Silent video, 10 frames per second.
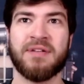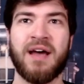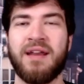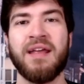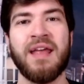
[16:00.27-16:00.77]

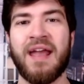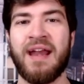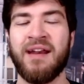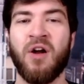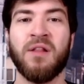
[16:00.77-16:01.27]
on
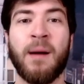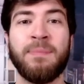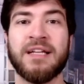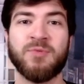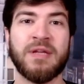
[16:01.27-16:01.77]
any and all
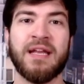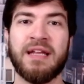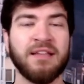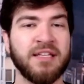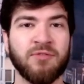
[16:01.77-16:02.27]
updates we get
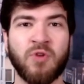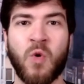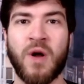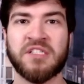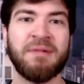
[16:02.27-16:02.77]
in the
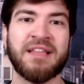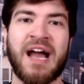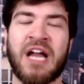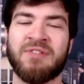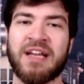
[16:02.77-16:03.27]
Roquan Smith
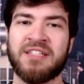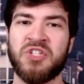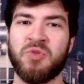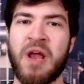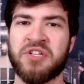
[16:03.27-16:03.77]
contract
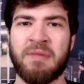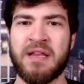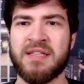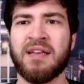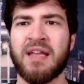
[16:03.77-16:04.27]
situation. But
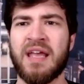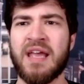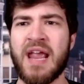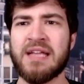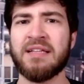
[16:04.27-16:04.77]
he's not
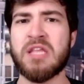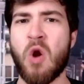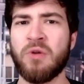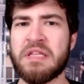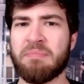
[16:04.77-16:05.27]
the
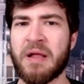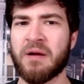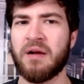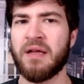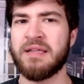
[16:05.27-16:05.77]
only
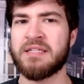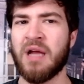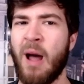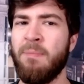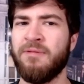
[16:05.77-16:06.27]
player, at least
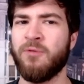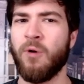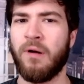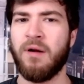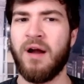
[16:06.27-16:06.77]
up
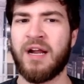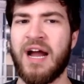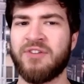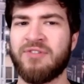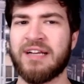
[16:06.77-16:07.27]
for a
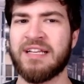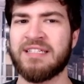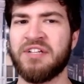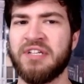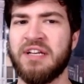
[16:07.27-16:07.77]
contract
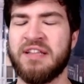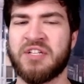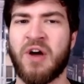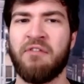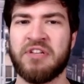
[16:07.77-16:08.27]
extension
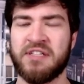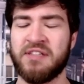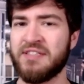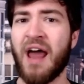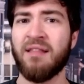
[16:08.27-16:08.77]
this offseason.
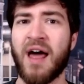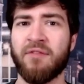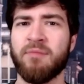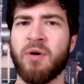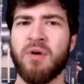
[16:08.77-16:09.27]
There's not a lot
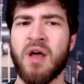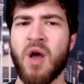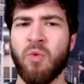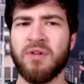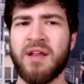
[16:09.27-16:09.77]
of them, but
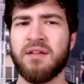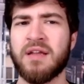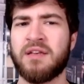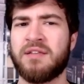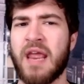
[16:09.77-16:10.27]
we'll look
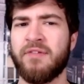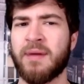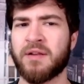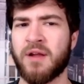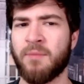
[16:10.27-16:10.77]
at David
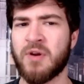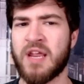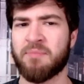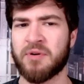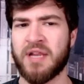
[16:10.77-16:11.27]
Montgomery
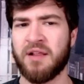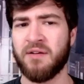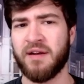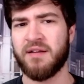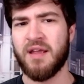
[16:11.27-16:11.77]
in
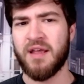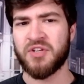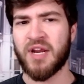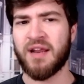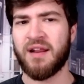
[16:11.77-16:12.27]
particular and
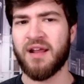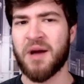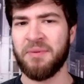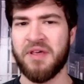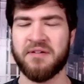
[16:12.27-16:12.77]
check in on a
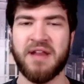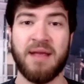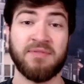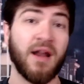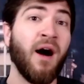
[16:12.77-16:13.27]
couple of the other
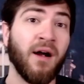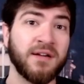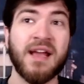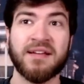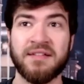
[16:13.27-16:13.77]
names that are
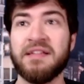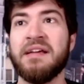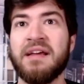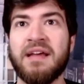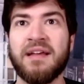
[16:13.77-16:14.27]
technically
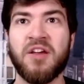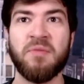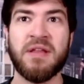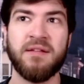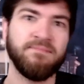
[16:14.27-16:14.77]
going to
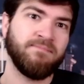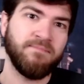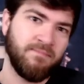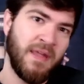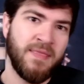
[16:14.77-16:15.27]
be
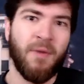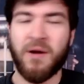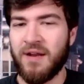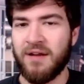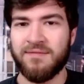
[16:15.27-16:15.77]
in the
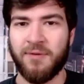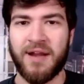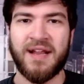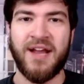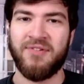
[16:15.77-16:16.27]
market for
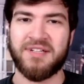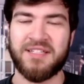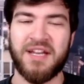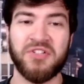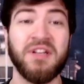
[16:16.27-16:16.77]
a contract
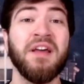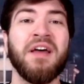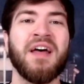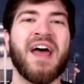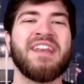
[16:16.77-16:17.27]
extension
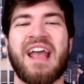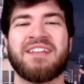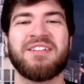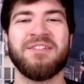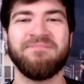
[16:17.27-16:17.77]

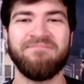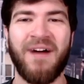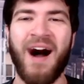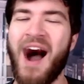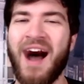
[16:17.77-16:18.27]
next
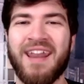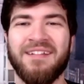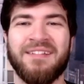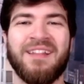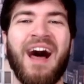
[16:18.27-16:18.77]
on
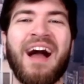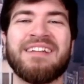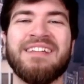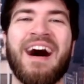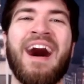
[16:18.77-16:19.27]

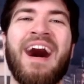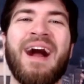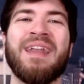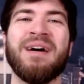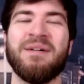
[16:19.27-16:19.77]
Locked
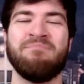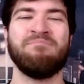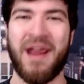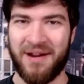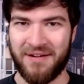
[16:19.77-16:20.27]
On
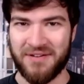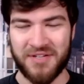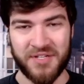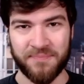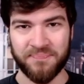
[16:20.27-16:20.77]

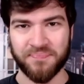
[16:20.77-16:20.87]
Bears.